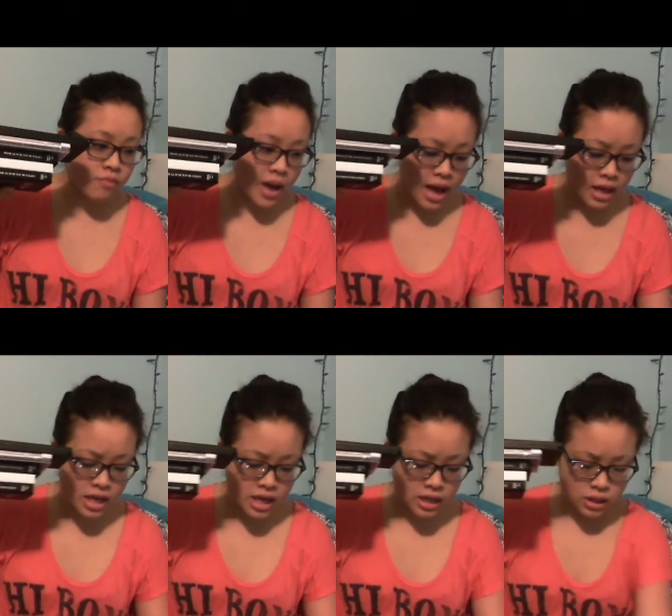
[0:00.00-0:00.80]

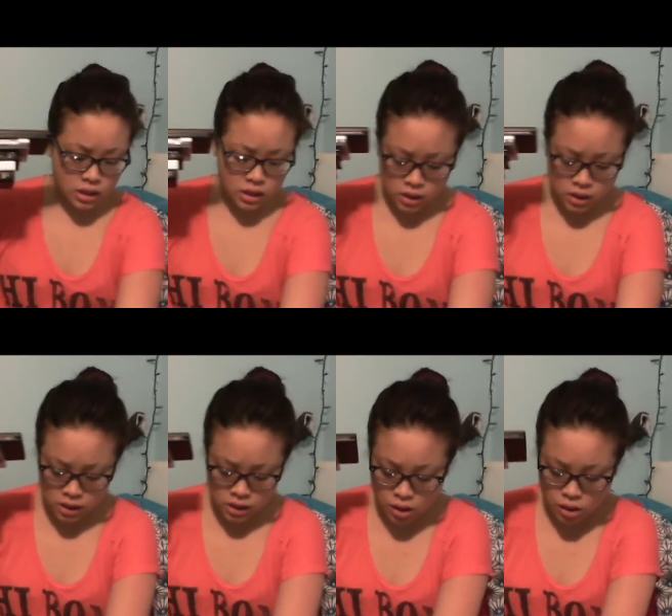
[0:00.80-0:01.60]
palettes,
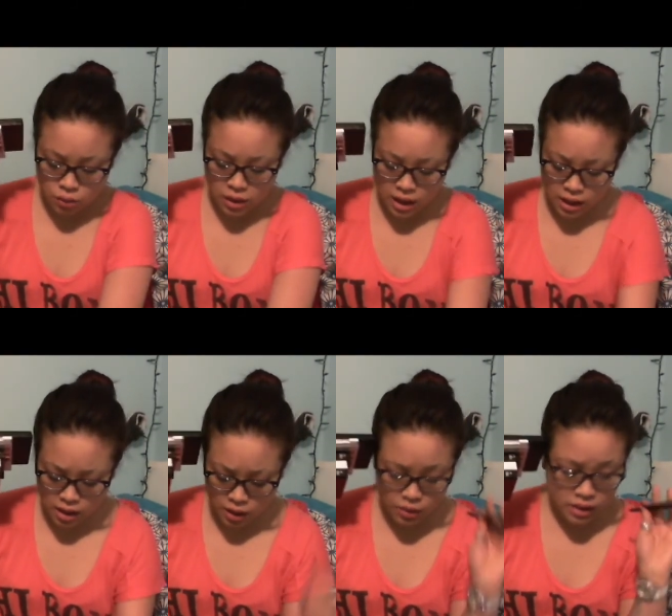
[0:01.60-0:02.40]
3
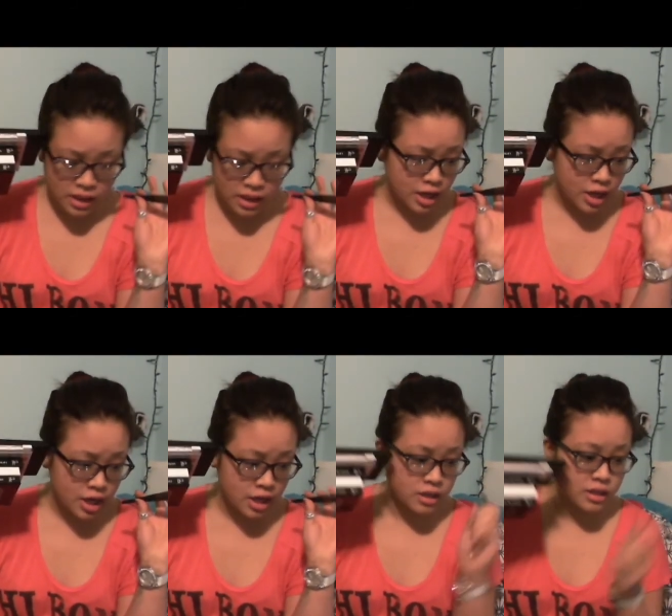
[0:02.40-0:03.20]
liquid
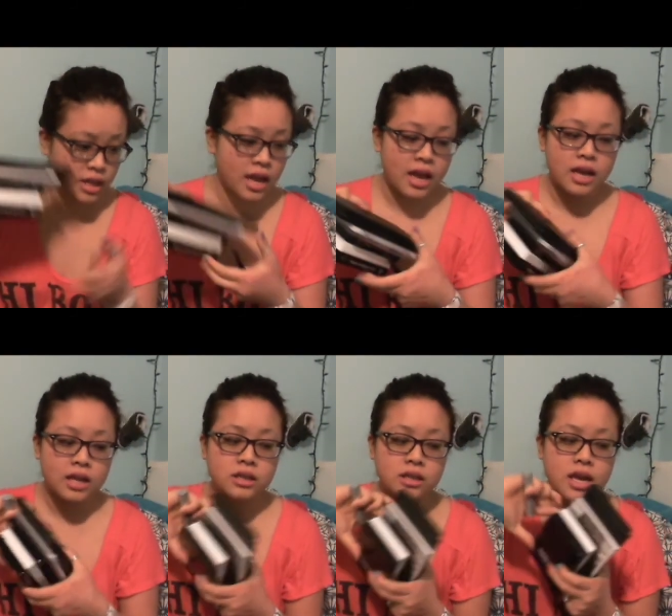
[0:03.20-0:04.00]
liners,
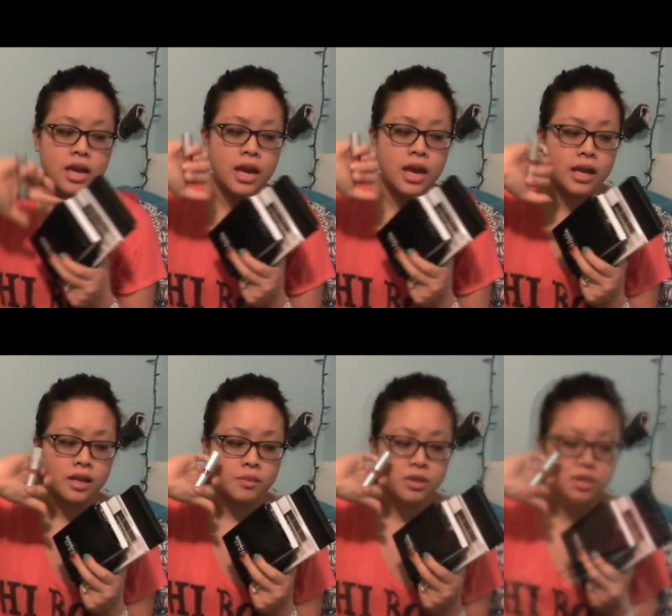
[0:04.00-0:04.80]
and a
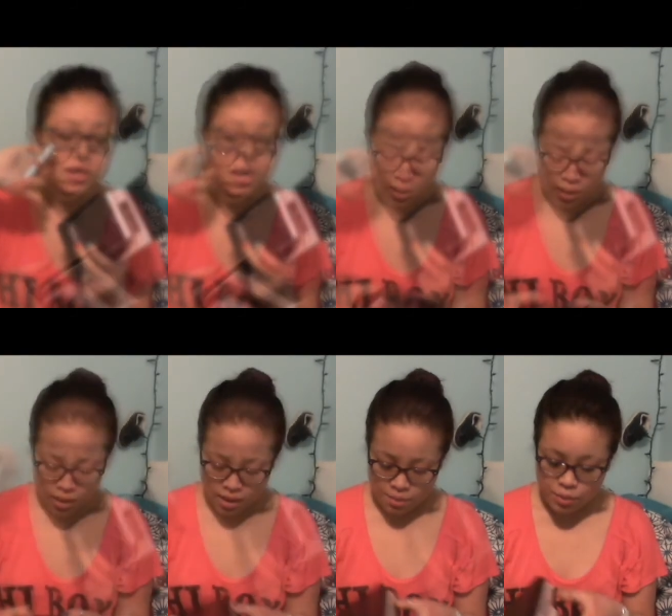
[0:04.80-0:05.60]
lipstick.
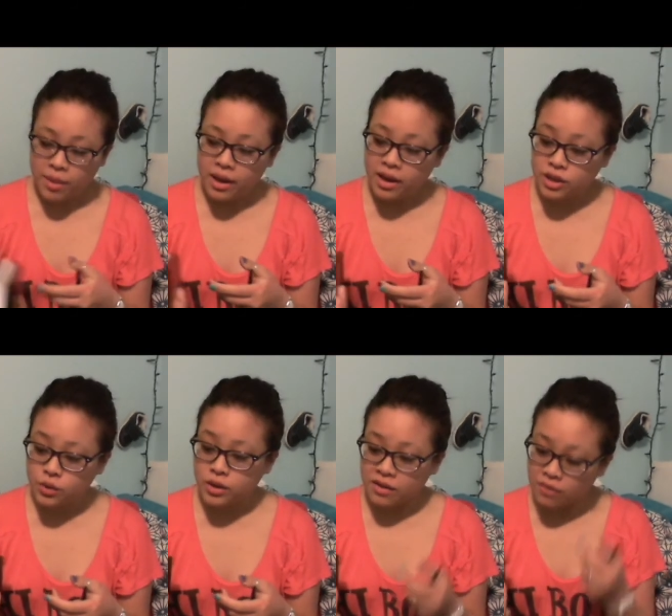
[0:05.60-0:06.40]
I'm probably gonna do
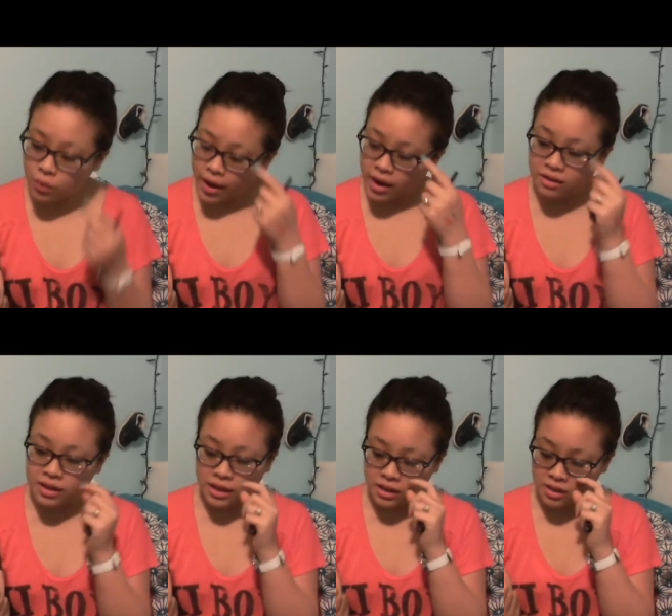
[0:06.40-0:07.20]
a giveaway on
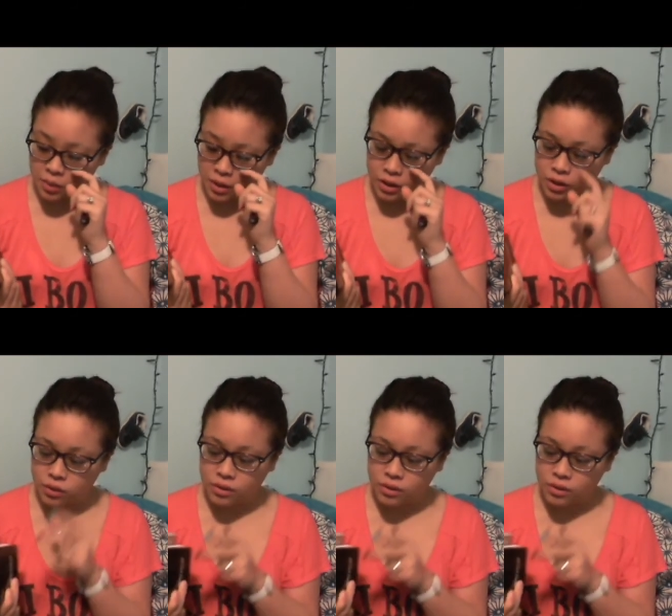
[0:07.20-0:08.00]
these pretty
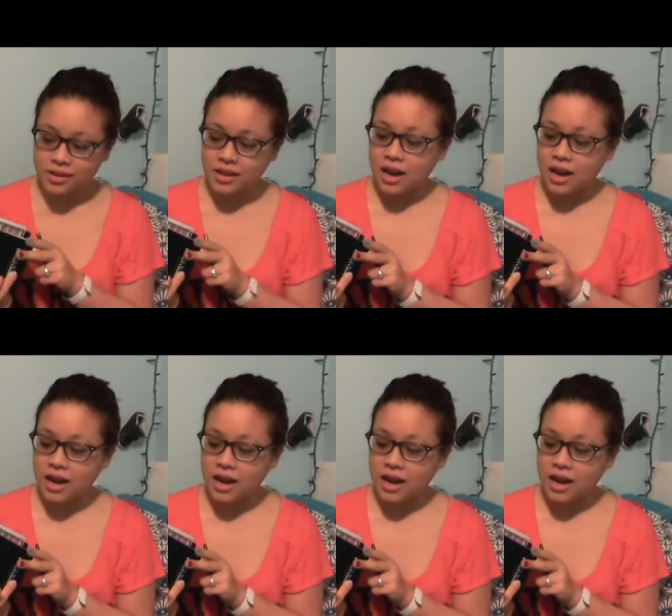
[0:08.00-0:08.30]
soon because